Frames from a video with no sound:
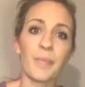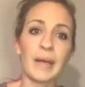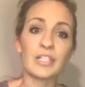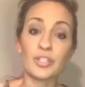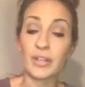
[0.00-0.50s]

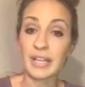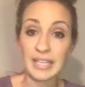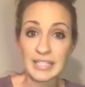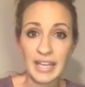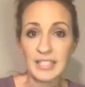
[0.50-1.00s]
But Judah
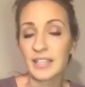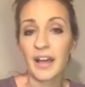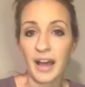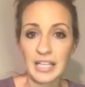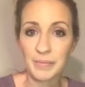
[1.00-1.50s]
is headed to the
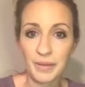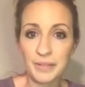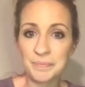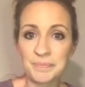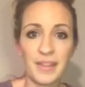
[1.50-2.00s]
hospital.